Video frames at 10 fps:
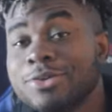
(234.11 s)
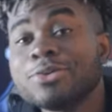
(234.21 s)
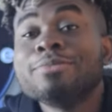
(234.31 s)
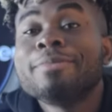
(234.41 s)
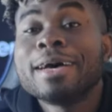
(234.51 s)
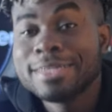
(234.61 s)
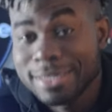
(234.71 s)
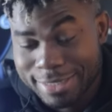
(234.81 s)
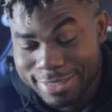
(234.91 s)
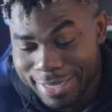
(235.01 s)
you could imagine
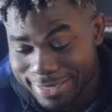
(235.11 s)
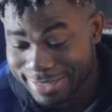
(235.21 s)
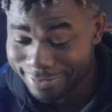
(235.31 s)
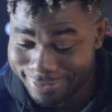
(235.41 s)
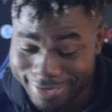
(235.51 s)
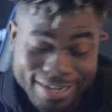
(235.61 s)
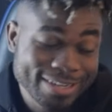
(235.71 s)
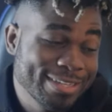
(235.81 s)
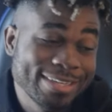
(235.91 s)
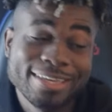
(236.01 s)
the internet after
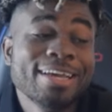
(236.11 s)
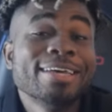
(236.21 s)
that day.